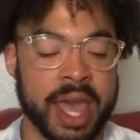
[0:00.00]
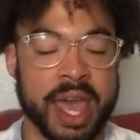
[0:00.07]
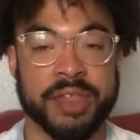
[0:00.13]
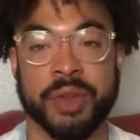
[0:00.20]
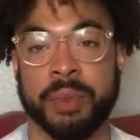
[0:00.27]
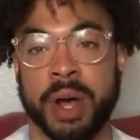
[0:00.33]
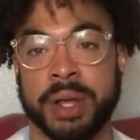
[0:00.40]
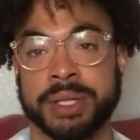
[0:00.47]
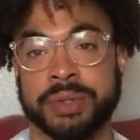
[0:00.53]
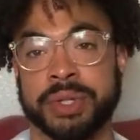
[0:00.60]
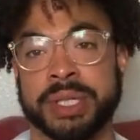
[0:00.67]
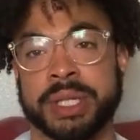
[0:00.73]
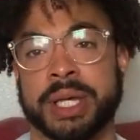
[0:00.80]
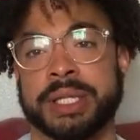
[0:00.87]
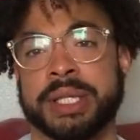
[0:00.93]
and then I'm also
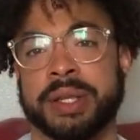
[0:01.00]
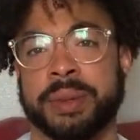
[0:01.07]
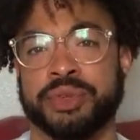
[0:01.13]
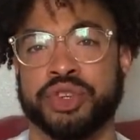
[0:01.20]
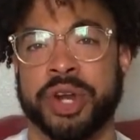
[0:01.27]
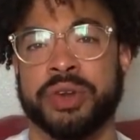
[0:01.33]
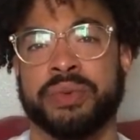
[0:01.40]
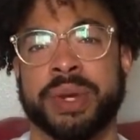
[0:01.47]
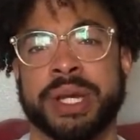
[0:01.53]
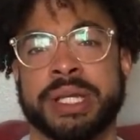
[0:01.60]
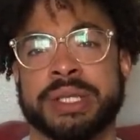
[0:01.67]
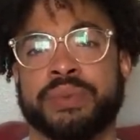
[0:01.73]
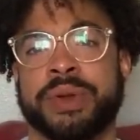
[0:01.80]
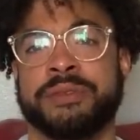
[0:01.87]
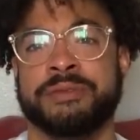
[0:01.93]
discussing that I'm trying to
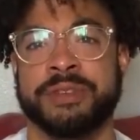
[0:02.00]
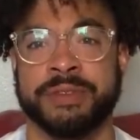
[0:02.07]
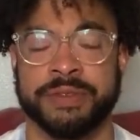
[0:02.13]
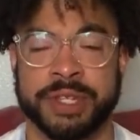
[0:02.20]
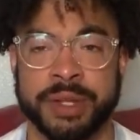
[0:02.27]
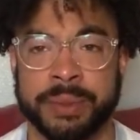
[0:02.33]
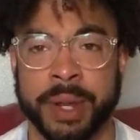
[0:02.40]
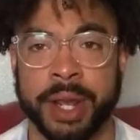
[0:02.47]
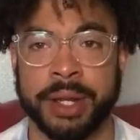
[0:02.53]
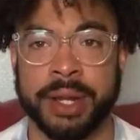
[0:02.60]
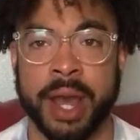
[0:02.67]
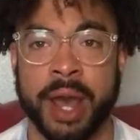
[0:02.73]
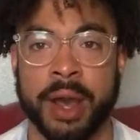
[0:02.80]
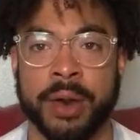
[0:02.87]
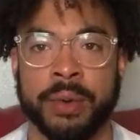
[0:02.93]
raise 150 right
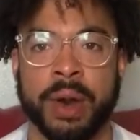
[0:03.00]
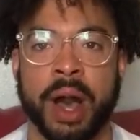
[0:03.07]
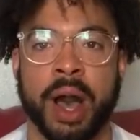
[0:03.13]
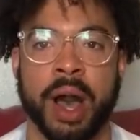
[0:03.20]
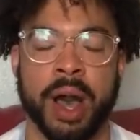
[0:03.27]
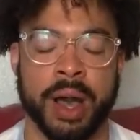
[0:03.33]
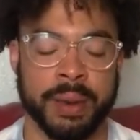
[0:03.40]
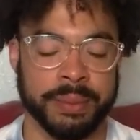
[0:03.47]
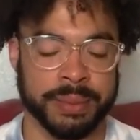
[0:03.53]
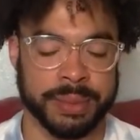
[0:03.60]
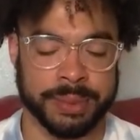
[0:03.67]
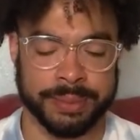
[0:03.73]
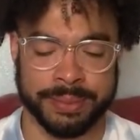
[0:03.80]
now